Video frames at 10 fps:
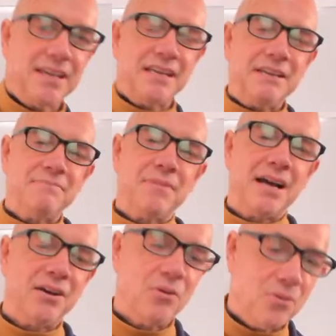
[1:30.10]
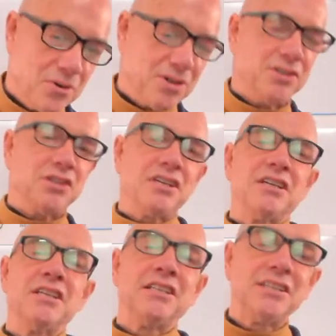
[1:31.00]
in my orange
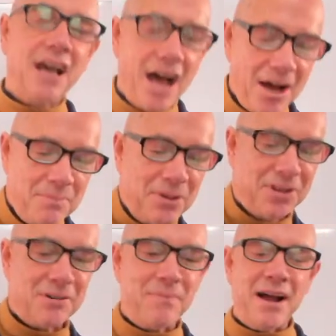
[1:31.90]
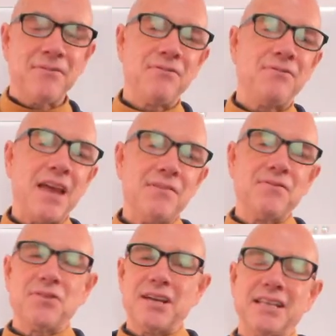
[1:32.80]
tumbler, my
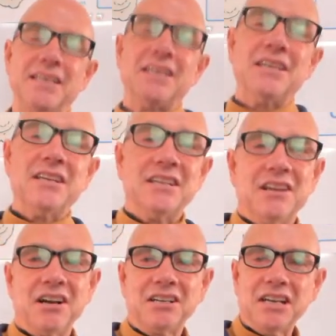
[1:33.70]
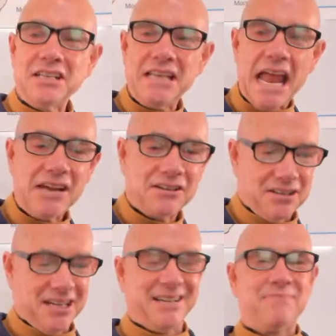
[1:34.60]
favorite
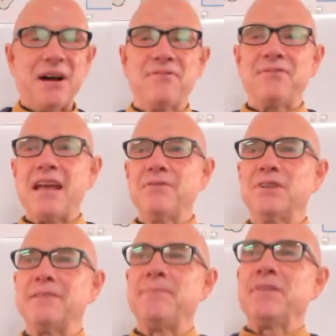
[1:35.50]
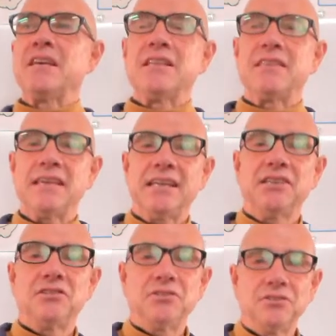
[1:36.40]
container, my favorite
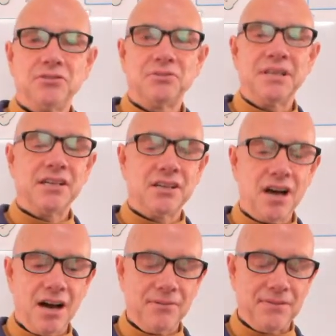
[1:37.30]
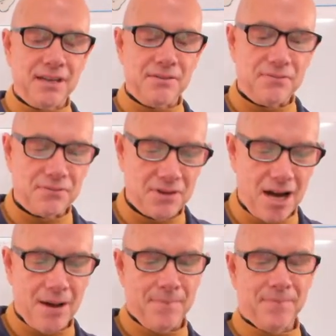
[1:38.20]
thing to drink coffee
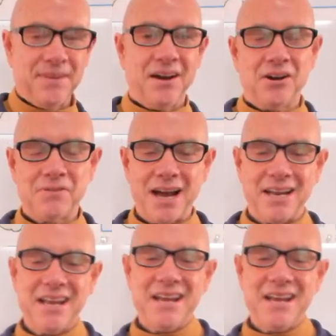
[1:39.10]
from. All right,